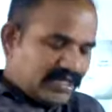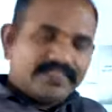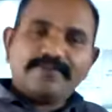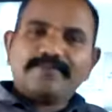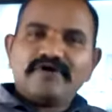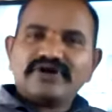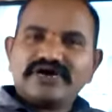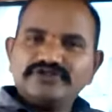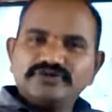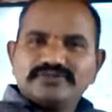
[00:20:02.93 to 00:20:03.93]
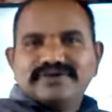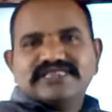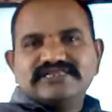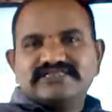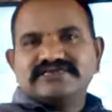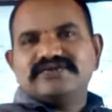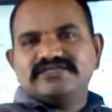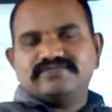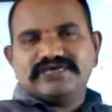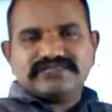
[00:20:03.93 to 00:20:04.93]
the power consumed by the LCD
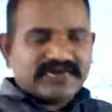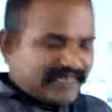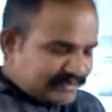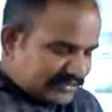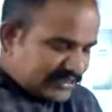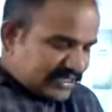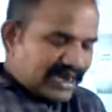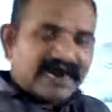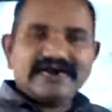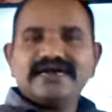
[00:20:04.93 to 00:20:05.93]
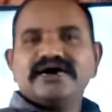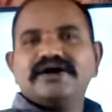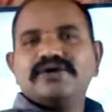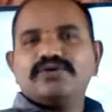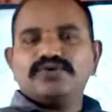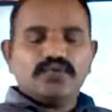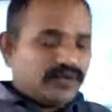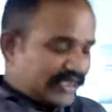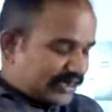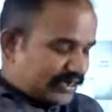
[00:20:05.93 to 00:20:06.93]
display is less, and we
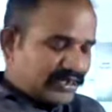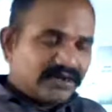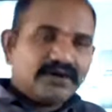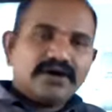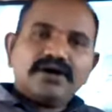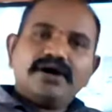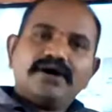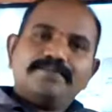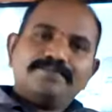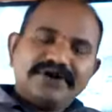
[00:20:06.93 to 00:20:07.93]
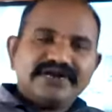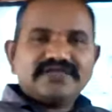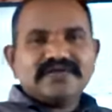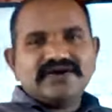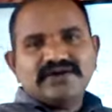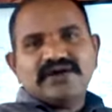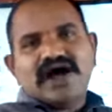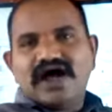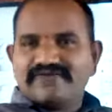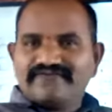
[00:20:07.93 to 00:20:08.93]
can print the
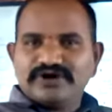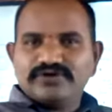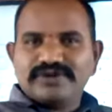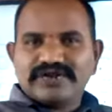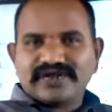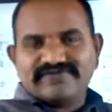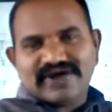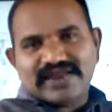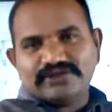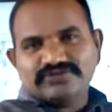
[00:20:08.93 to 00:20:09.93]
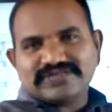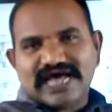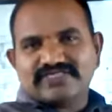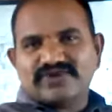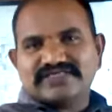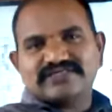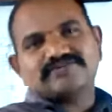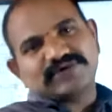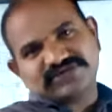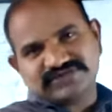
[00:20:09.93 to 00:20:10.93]
alphanumerical values as well as the
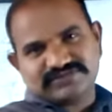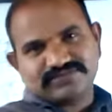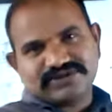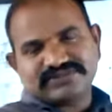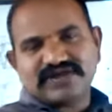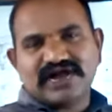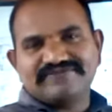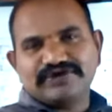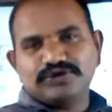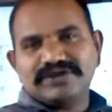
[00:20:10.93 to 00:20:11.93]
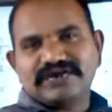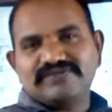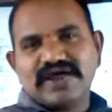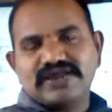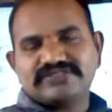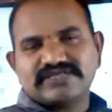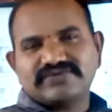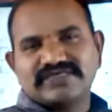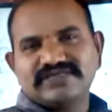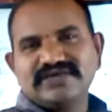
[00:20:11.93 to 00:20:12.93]
special symbols. Alphanumerical values as well
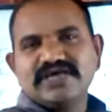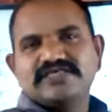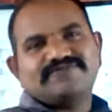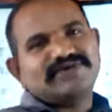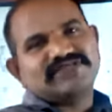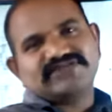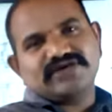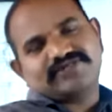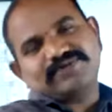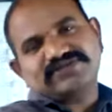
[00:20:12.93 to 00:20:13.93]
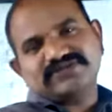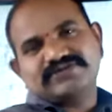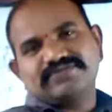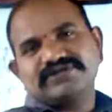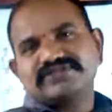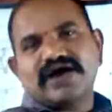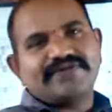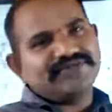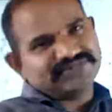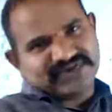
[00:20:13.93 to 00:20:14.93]
as the special symbols on
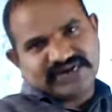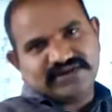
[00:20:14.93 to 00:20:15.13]
the screen.